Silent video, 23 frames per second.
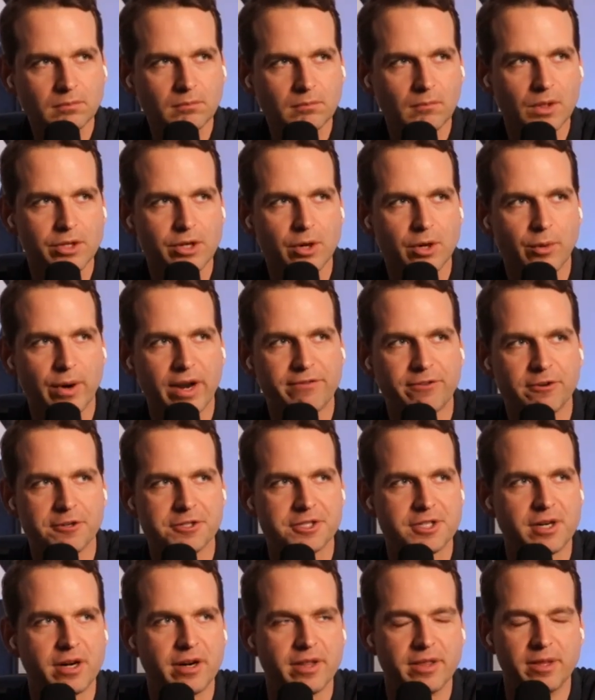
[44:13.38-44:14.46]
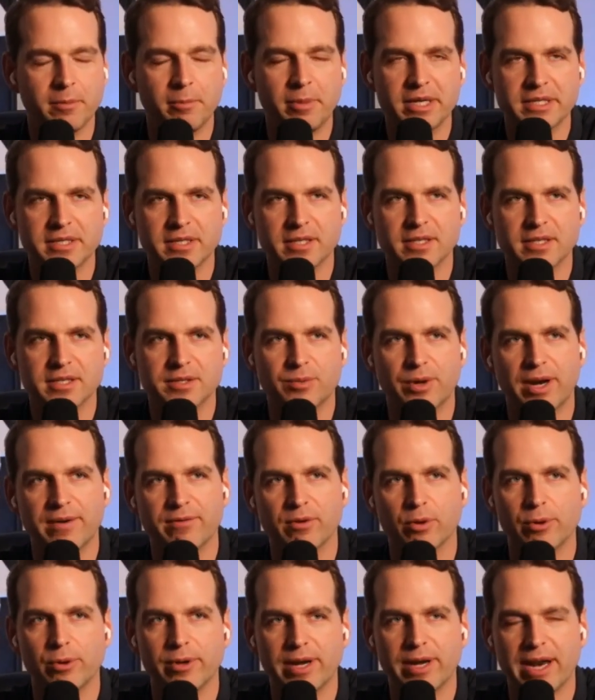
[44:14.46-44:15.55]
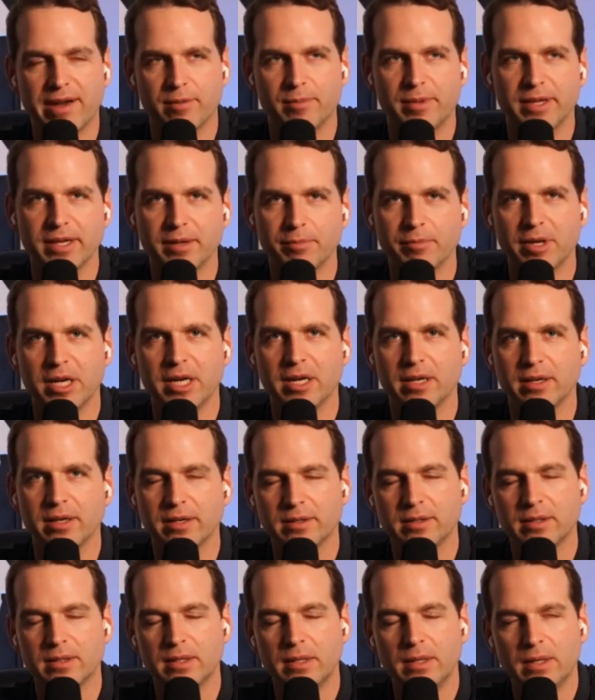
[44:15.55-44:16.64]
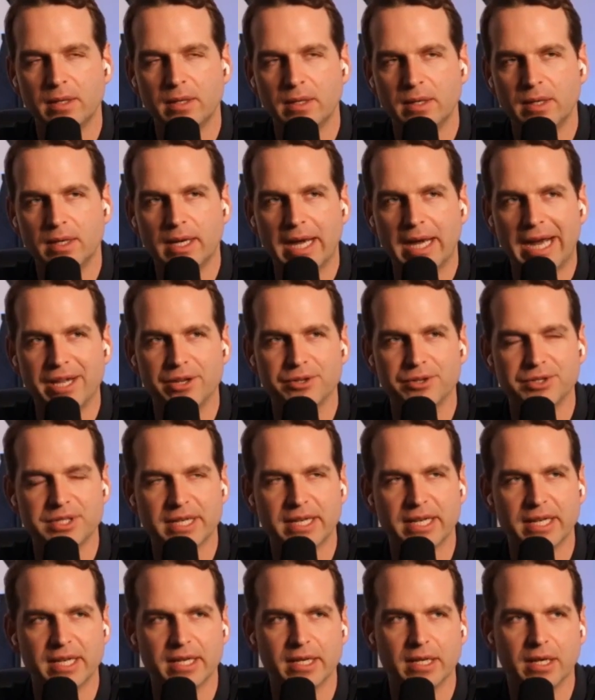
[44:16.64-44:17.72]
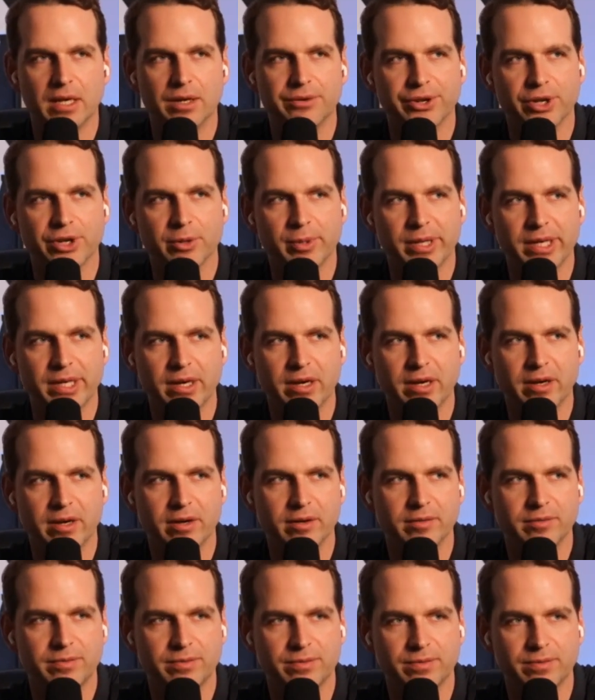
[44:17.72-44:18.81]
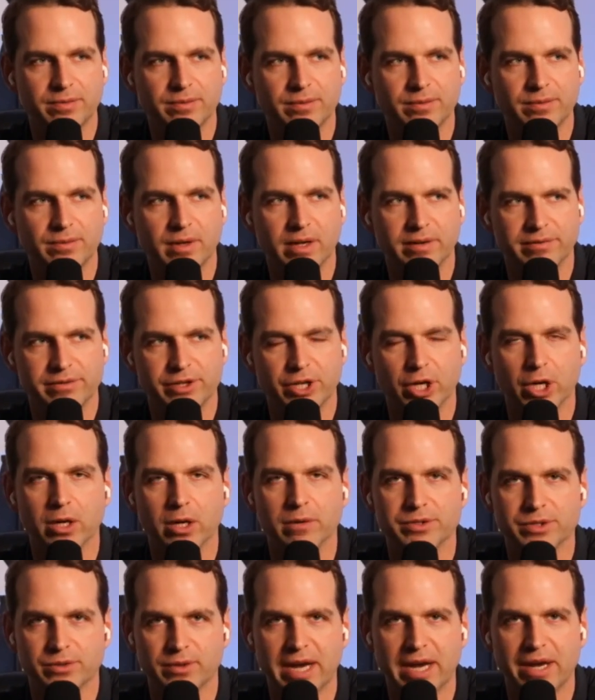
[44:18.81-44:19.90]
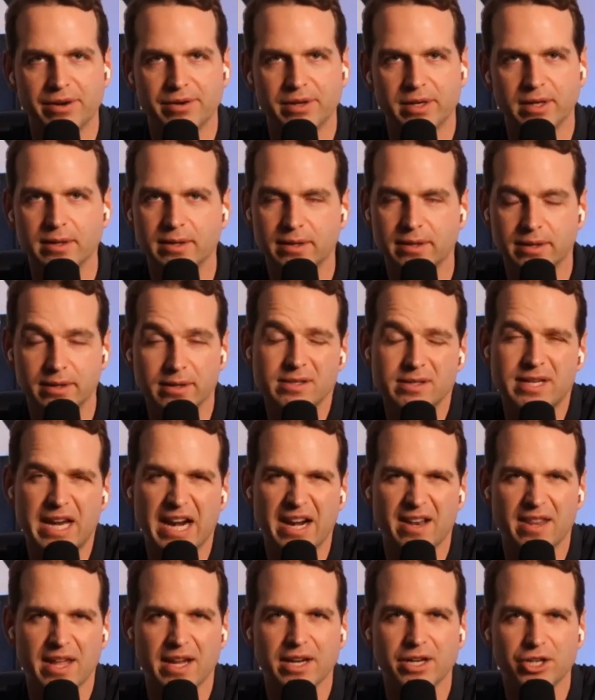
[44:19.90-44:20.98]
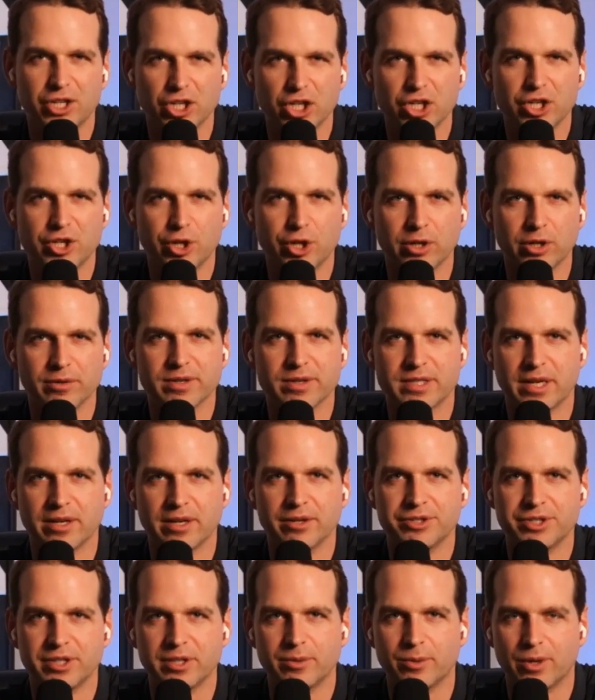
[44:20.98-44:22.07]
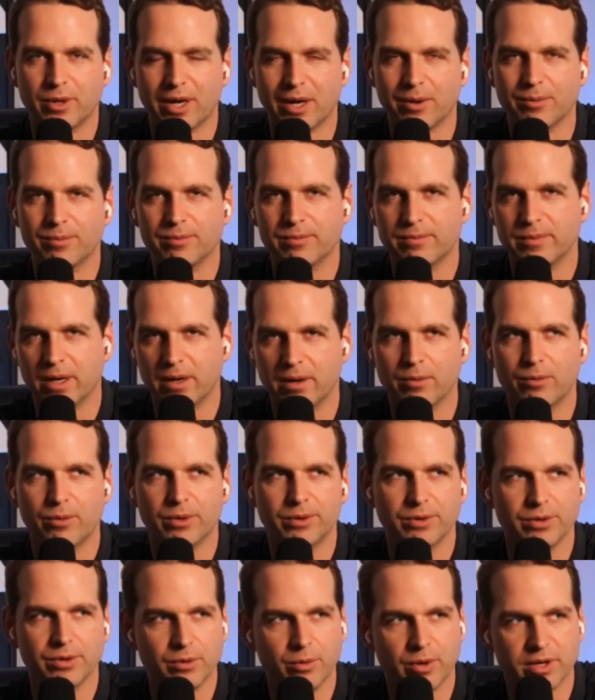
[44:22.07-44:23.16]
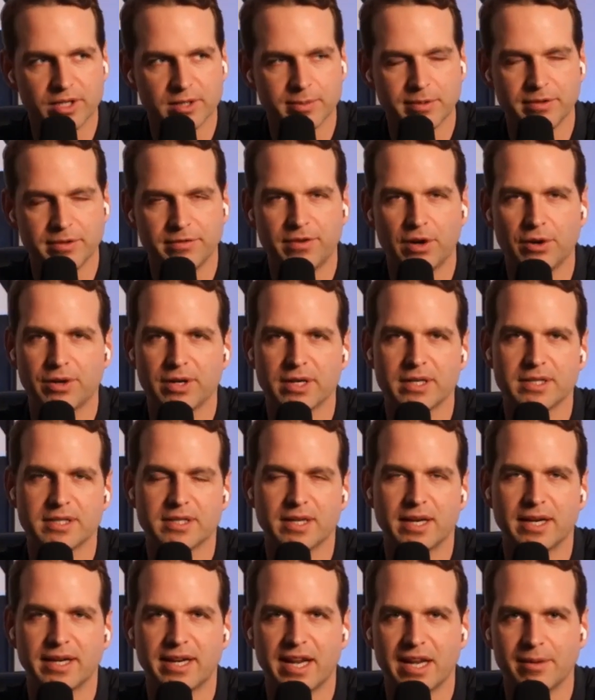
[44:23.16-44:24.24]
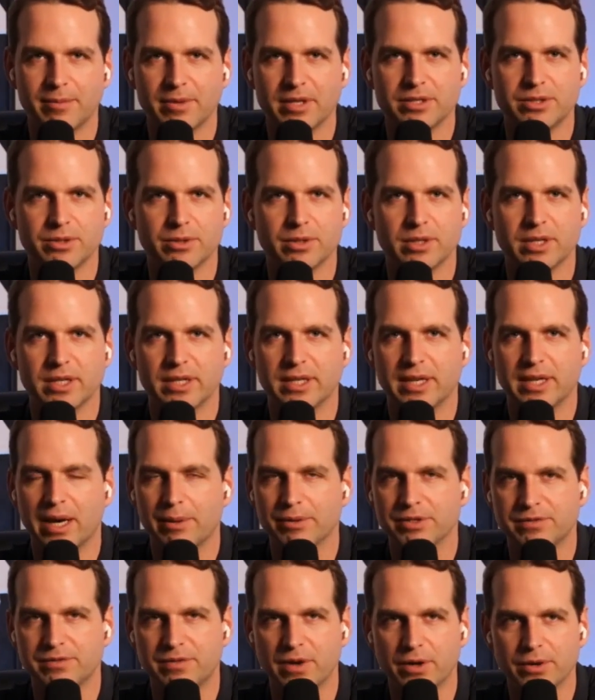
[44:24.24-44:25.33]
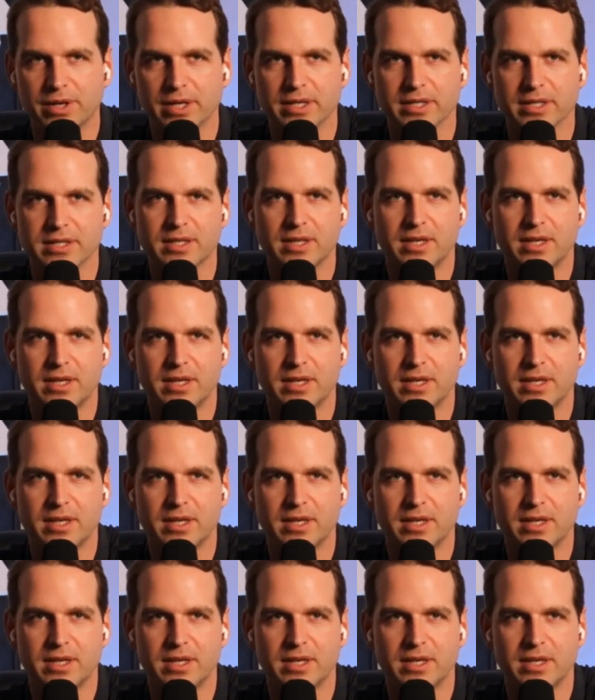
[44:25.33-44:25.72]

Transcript: When I first started in the business, whenever we'd have a big meeting, I used to get a little bit of nerves around it, and kind of that good nervous energy where I really wanted to be focused, and I came into it and I was focused.